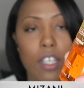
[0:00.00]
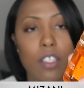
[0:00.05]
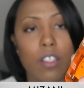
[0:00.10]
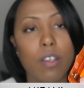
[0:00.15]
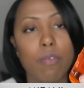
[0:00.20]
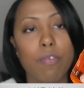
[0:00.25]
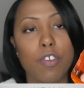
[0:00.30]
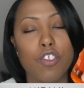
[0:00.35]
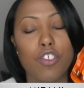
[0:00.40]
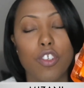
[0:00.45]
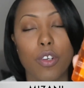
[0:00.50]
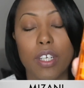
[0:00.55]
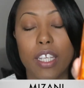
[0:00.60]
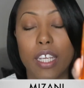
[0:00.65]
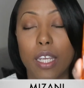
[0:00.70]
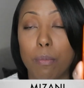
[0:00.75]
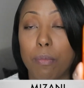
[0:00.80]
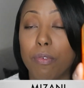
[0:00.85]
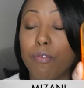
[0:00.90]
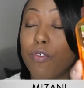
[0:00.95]
I don't know if I've shown
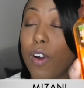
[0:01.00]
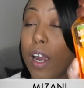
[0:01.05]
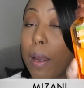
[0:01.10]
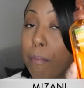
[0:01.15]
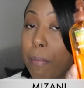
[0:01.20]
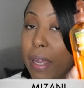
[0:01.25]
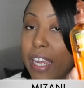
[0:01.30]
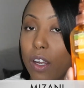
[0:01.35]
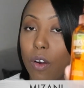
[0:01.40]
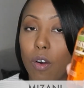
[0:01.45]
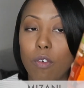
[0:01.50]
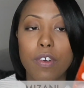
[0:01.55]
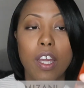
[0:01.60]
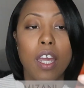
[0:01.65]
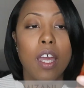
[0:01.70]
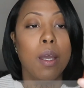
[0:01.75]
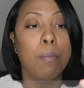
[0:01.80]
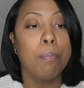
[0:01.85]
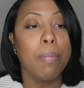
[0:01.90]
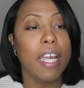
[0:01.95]
it here before, I may have,
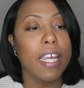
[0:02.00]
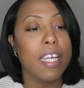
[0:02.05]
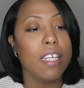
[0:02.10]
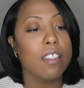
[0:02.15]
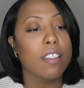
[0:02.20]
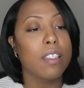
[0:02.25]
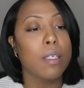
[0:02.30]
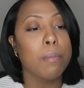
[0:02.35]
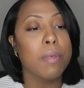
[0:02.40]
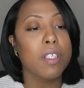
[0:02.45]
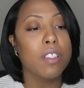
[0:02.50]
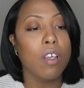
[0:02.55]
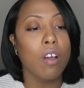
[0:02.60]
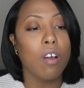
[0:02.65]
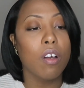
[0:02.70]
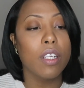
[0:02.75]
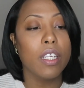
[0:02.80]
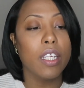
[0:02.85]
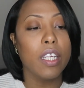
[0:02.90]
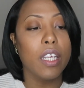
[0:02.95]
but it's the
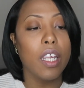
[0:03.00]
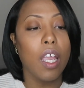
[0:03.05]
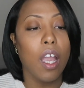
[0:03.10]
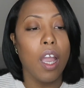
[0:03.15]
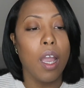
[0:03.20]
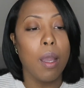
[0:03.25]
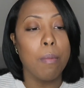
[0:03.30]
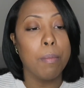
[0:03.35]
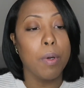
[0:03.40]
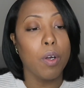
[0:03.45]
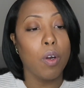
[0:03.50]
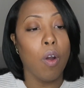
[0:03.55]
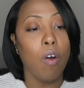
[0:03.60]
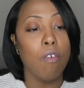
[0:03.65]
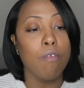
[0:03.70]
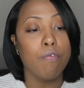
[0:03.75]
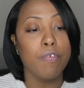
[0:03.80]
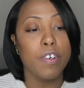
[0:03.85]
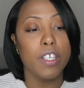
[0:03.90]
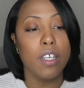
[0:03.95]
Mizani
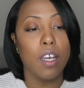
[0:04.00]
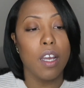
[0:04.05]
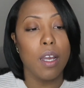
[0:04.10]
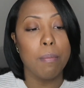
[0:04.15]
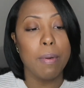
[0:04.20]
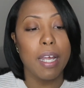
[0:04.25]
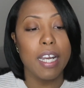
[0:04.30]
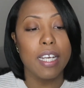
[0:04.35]
Confiderm,